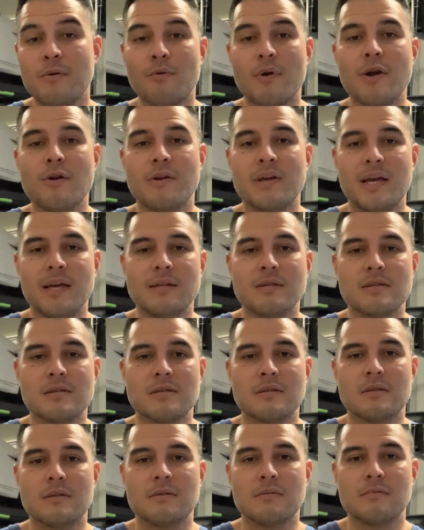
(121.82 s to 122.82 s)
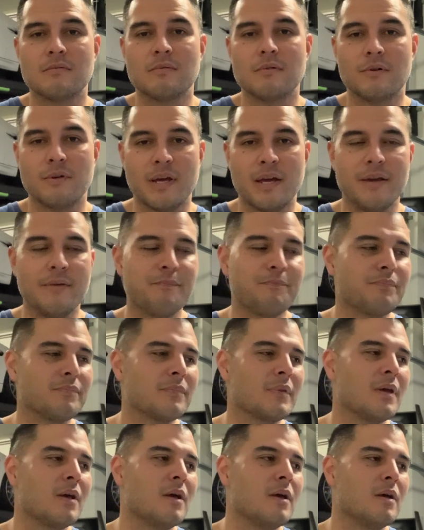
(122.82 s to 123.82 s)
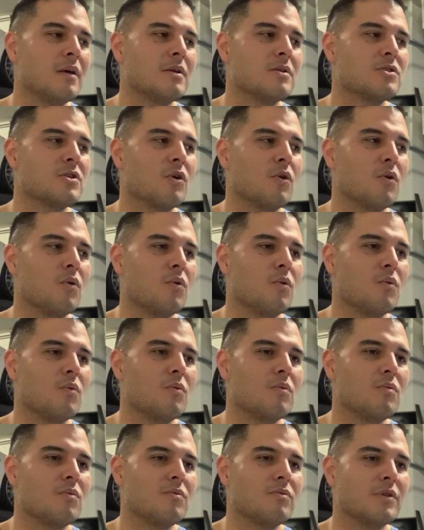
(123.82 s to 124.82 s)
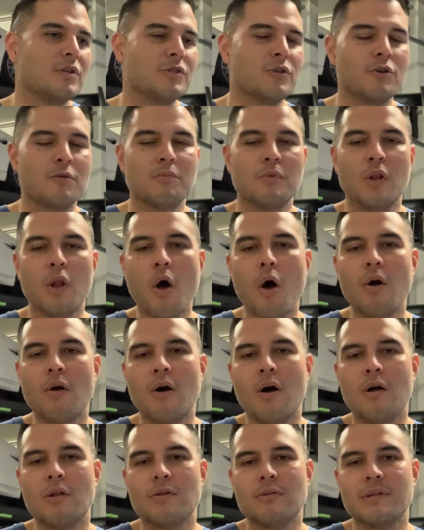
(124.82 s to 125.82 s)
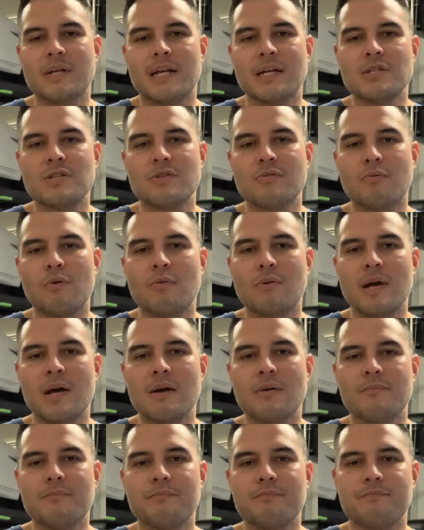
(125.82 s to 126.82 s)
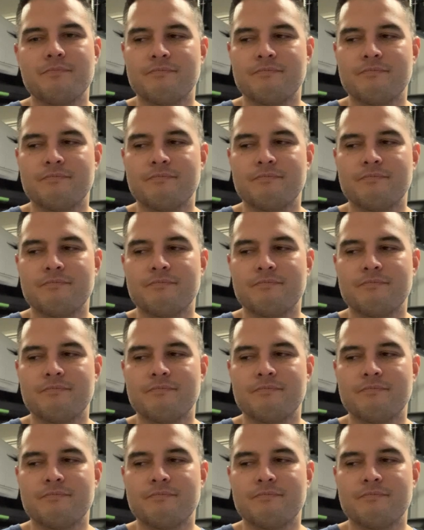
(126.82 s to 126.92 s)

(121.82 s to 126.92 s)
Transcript: a rare case. Okay. So the term long hauler that gets thrown out,